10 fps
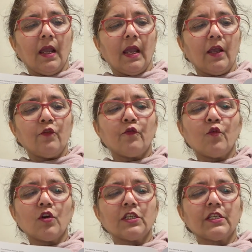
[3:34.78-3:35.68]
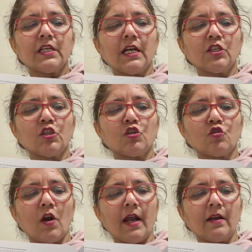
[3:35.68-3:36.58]
and Force Touch
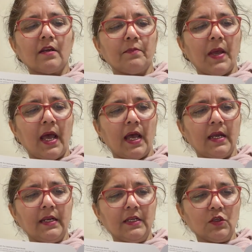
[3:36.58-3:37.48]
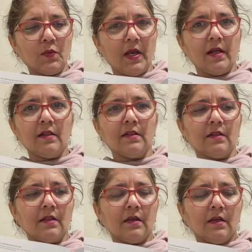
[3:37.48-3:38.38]
trackpad as well.
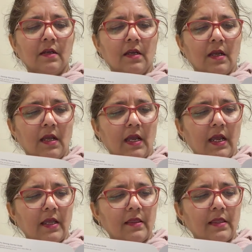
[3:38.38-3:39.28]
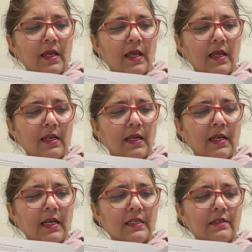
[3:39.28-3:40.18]
And then it
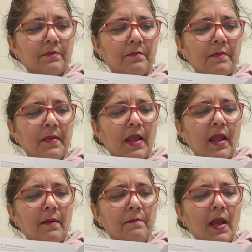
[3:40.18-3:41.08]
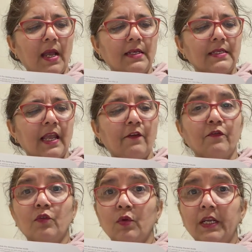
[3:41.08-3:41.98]
has
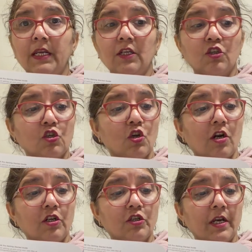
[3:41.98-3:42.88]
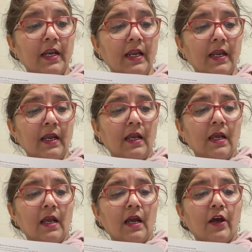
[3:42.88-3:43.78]
MagSafe 3 charging,
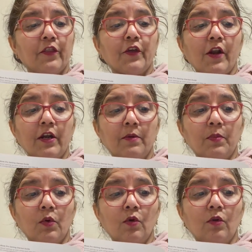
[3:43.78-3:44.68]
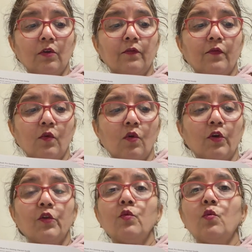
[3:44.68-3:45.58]
a Thunderbolt 4
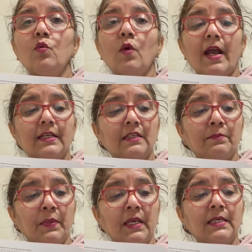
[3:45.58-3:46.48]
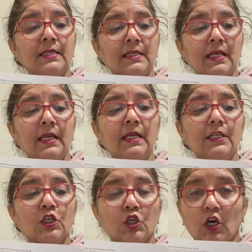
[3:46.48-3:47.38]
USB-C
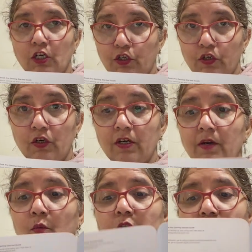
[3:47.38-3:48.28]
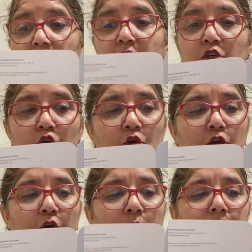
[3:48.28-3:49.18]
charger, which I
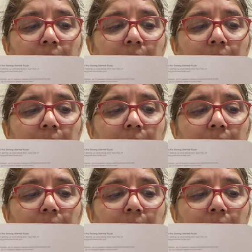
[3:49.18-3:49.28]
showed you.